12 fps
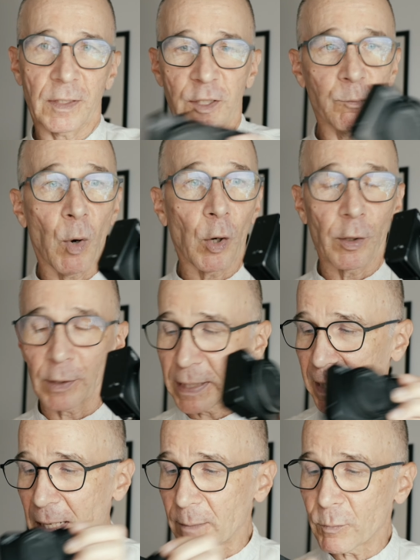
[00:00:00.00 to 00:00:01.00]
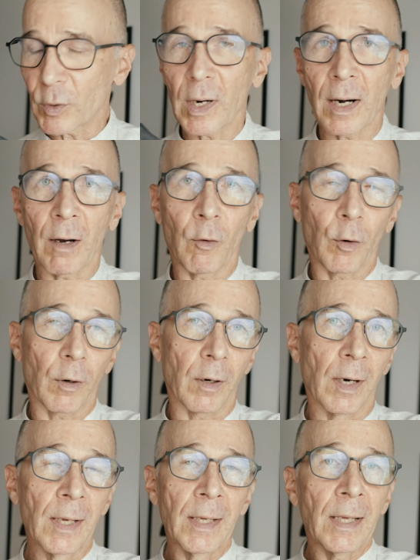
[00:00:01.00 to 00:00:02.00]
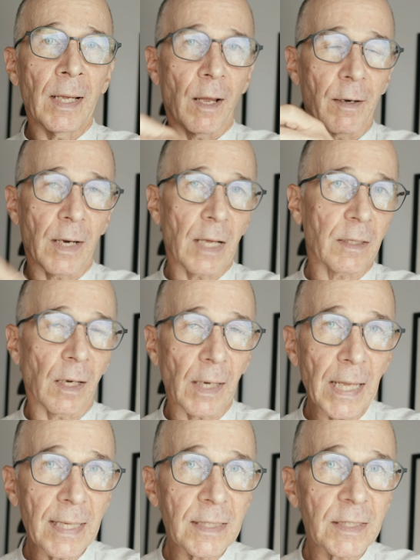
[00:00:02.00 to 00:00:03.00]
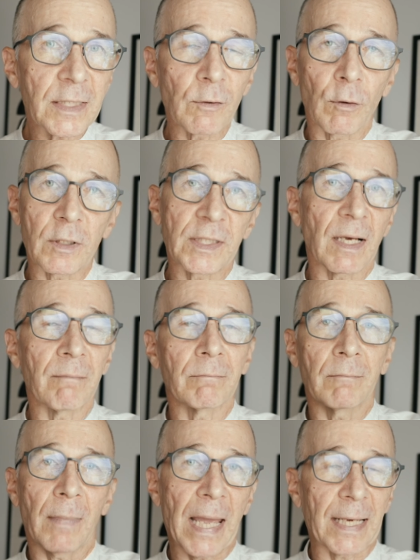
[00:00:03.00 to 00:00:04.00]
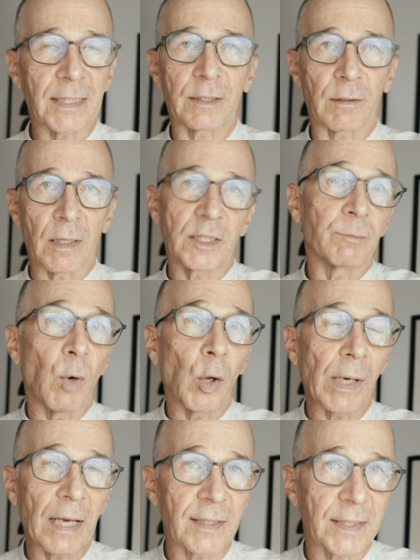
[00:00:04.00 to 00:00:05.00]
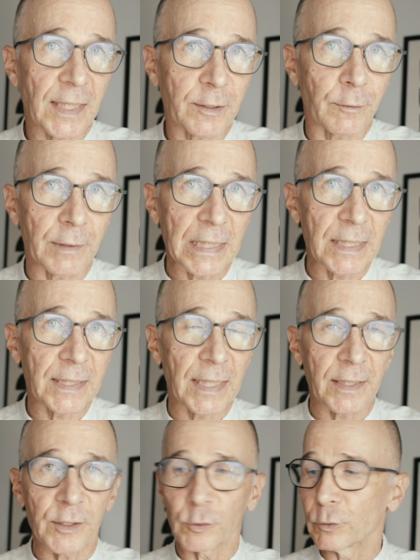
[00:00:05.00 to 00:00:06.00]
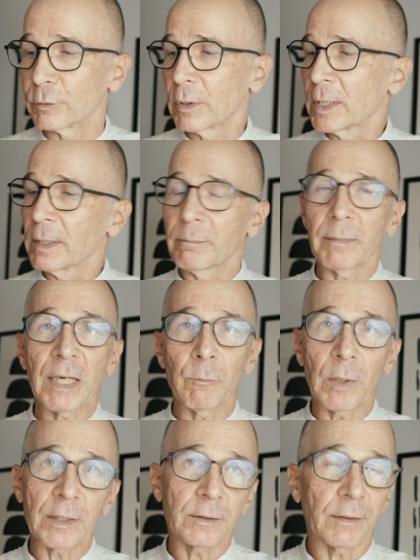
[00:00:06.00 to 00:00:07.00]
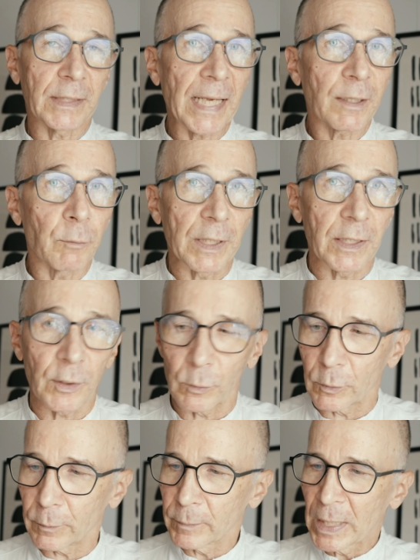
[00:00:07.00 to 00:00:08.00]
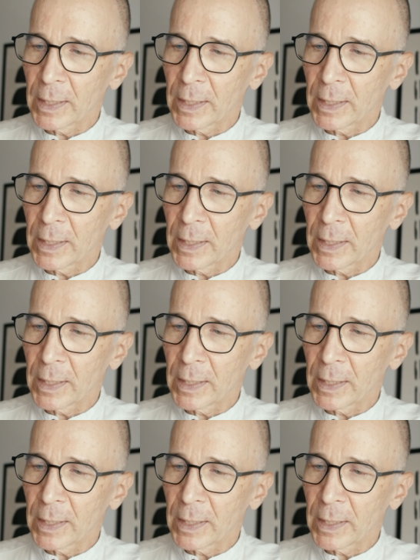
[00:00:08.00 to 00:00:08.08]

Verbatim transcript: smaller camera or another lens or some extra small accessories that you may want to take with you.